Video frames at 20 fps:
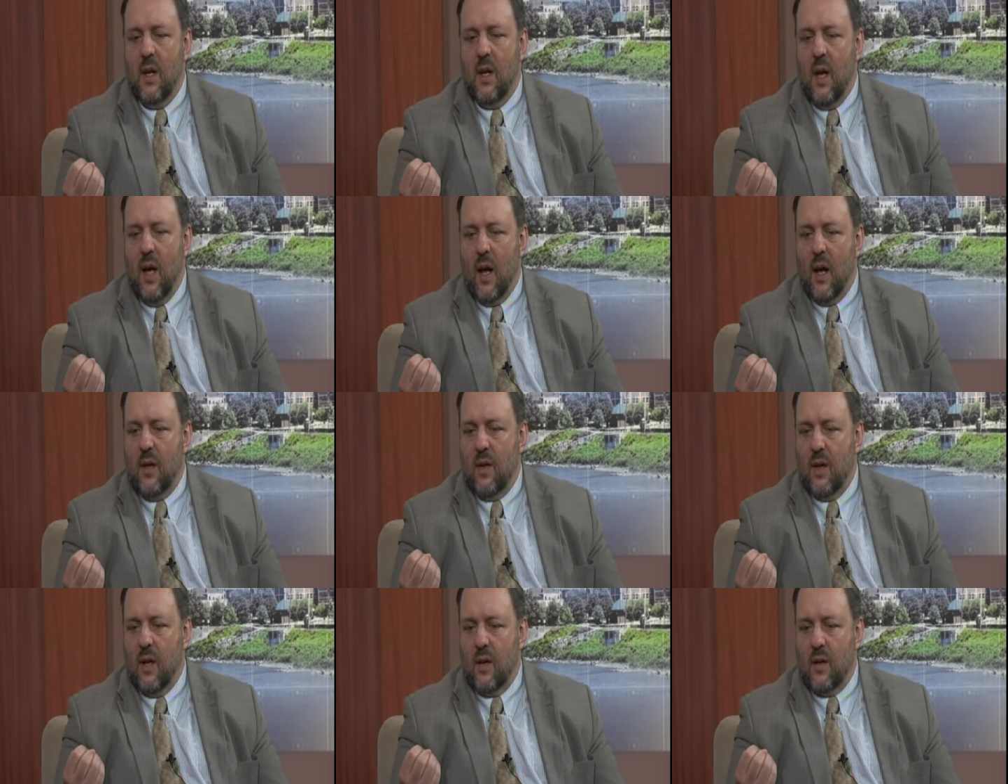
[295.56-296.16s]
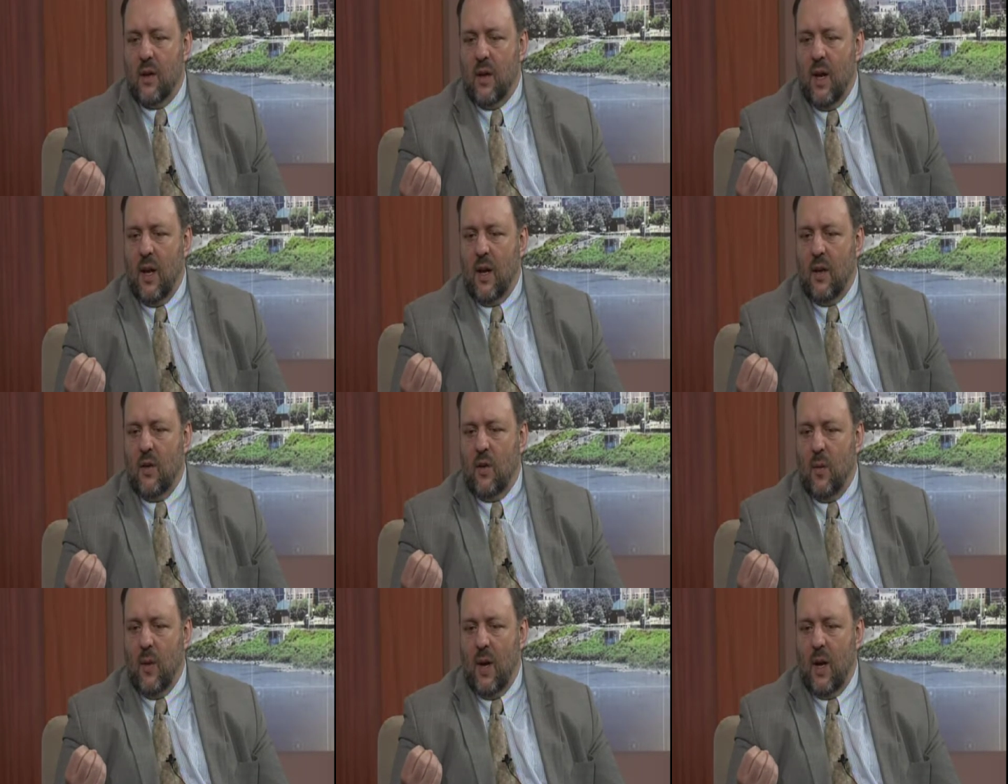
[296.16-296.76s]
On the other
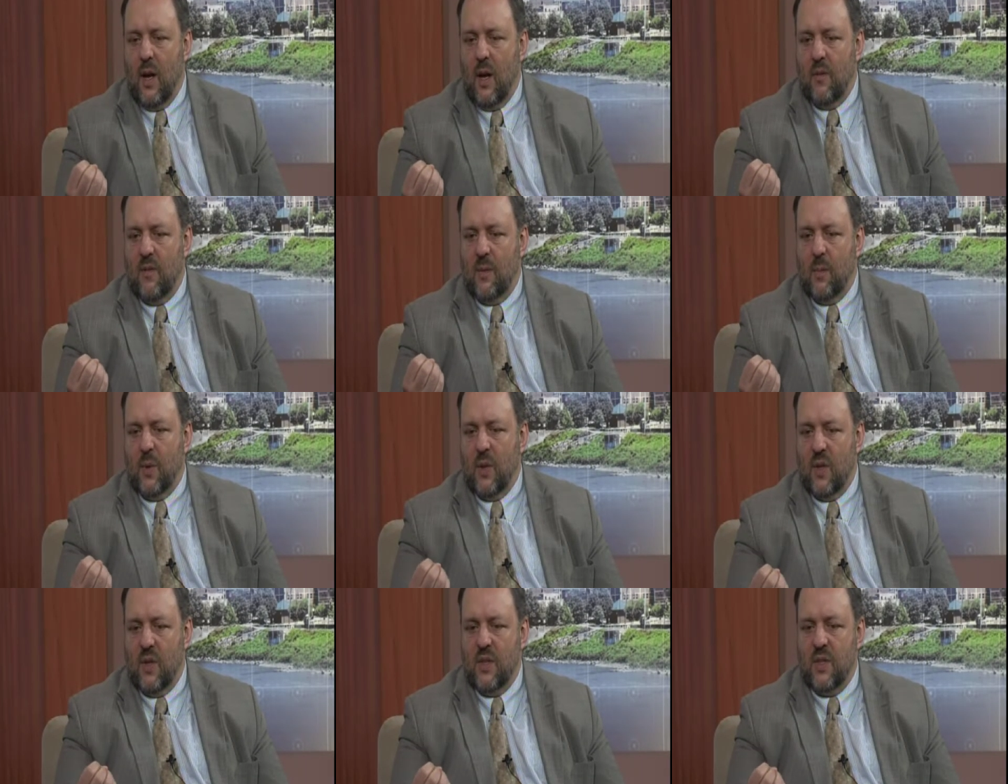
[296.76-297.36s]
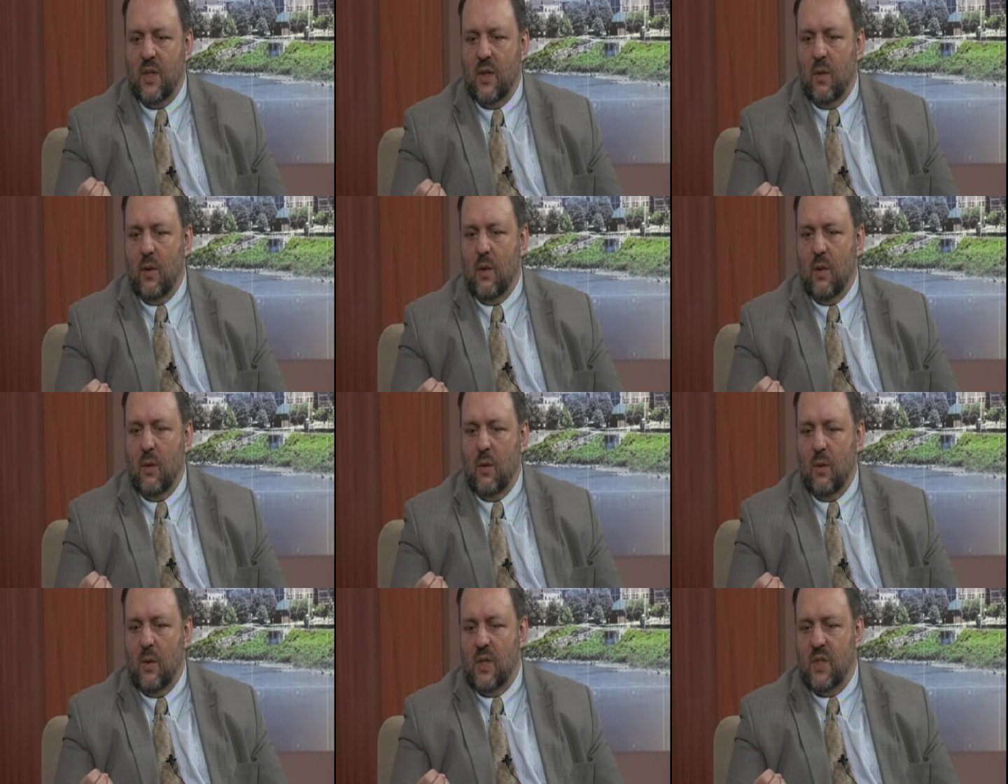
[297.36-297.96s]
hand, you have a person
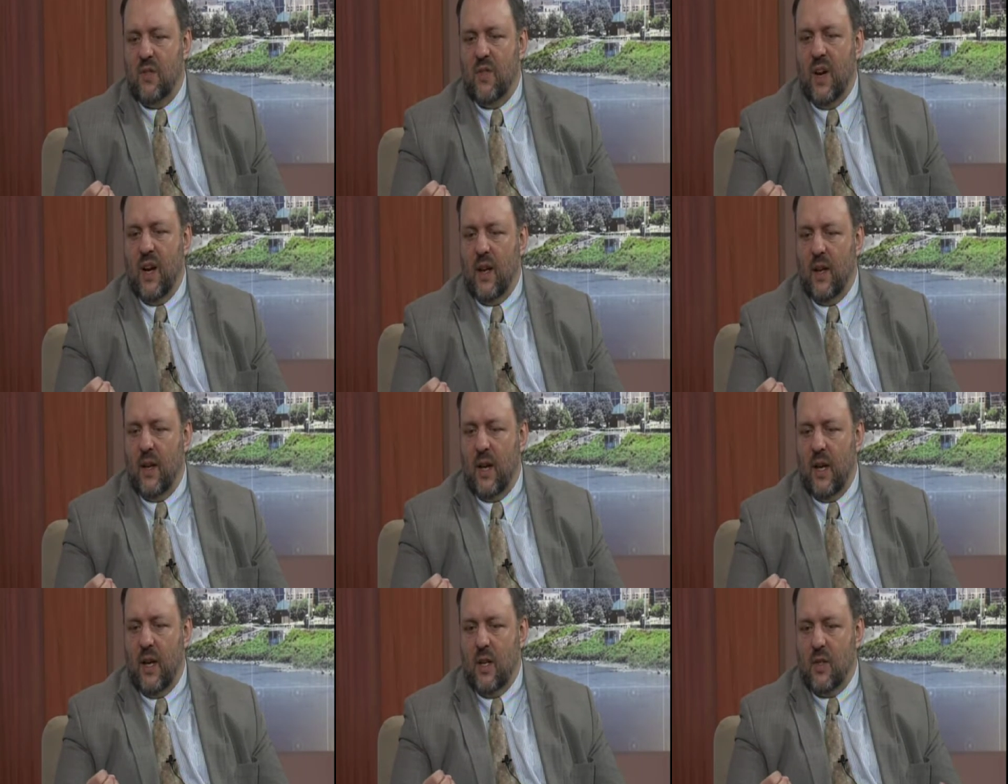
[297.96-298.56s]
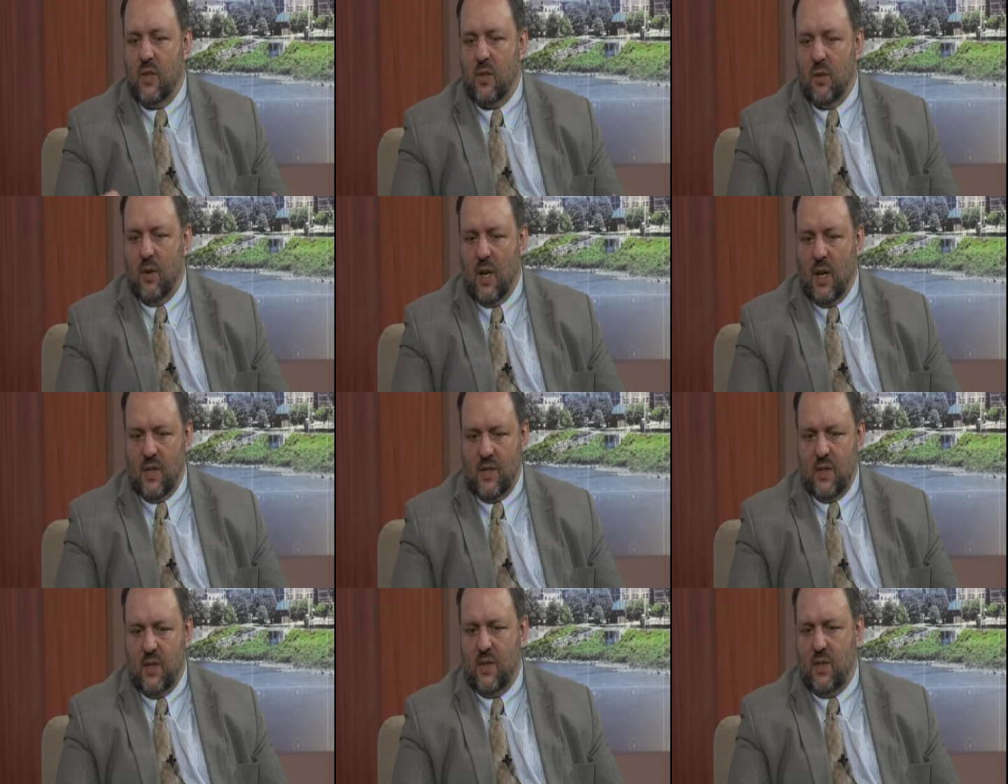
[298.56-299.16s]
who has violated
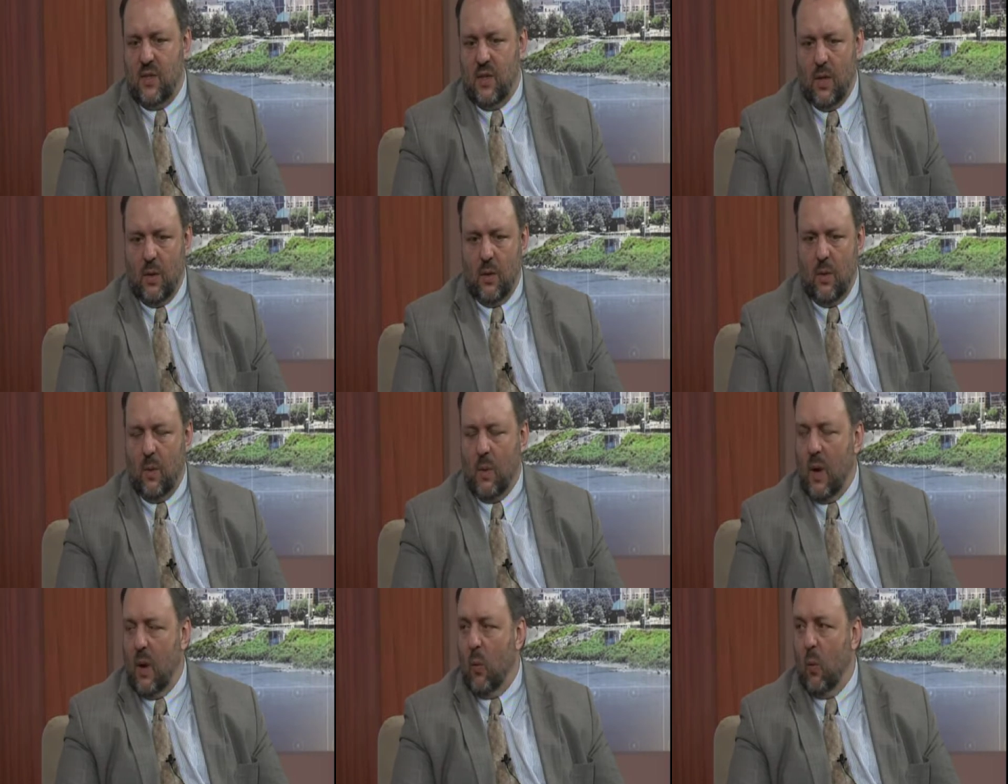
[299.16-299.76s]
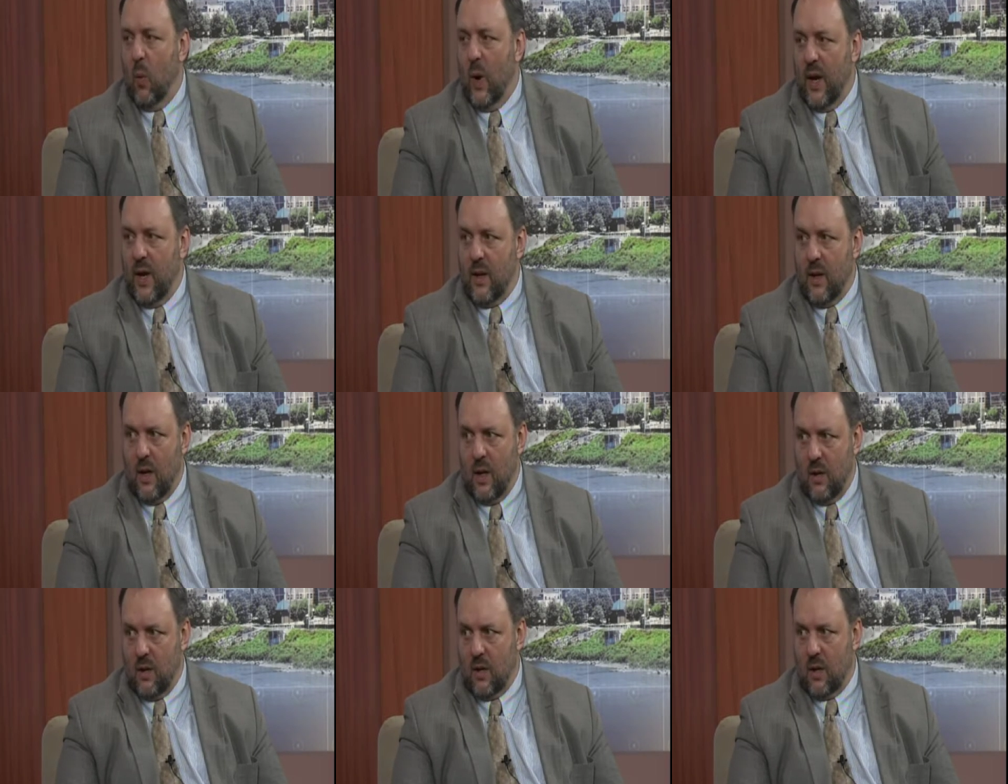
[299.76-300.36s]
trust, so a
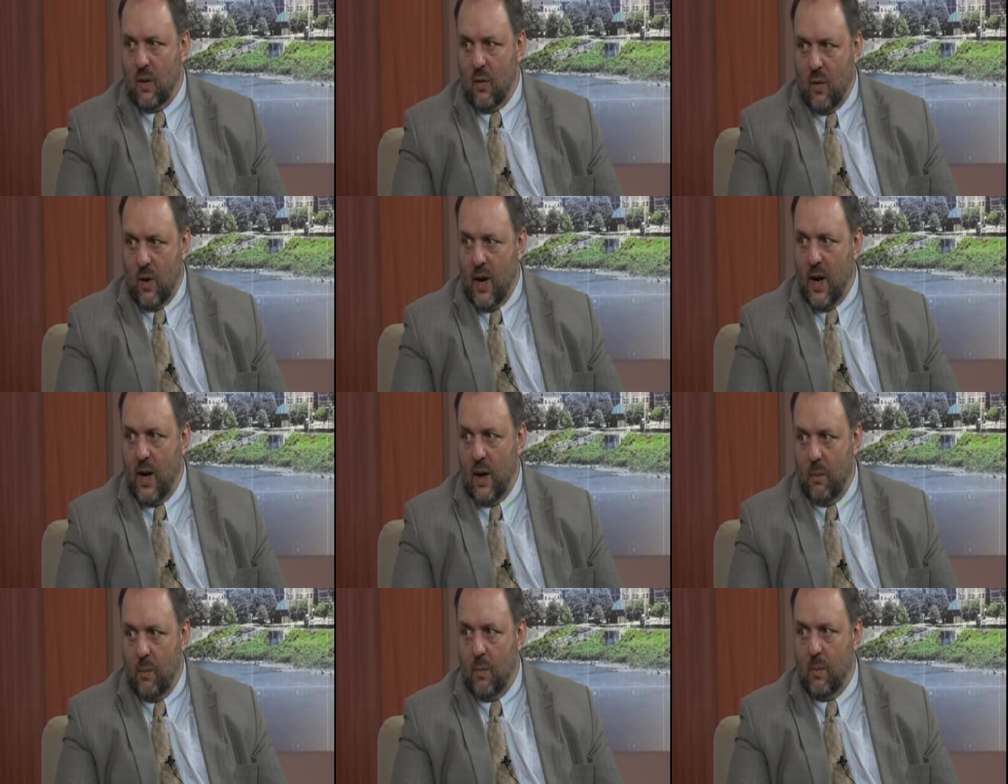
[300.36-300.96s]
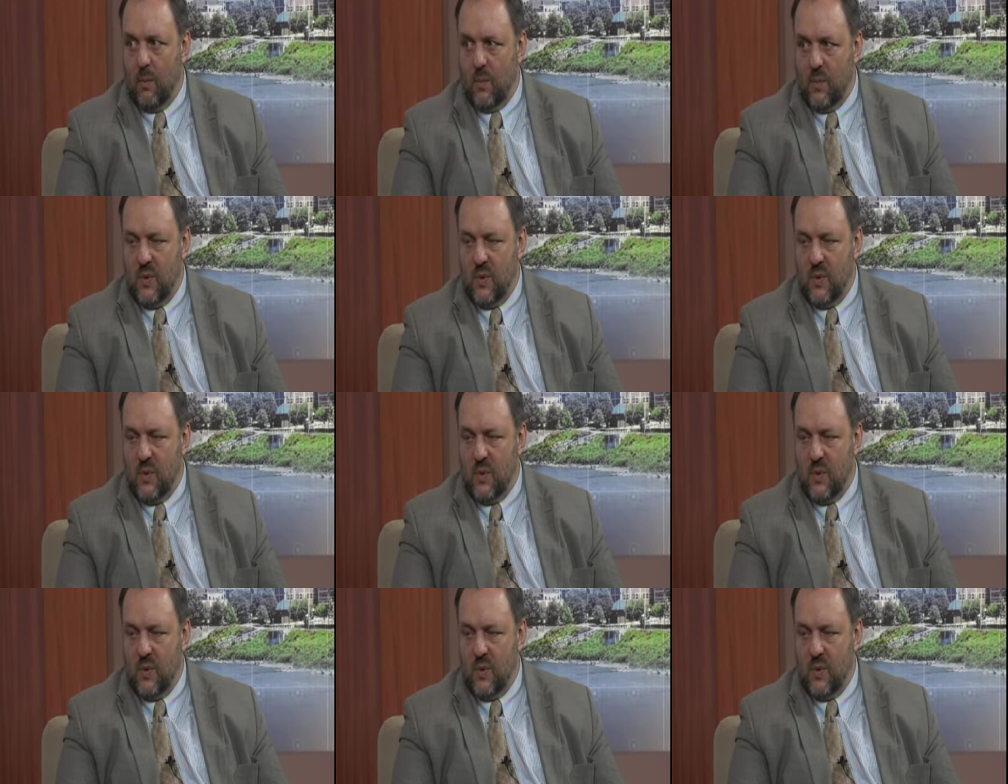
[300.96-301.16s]
white-collar crime.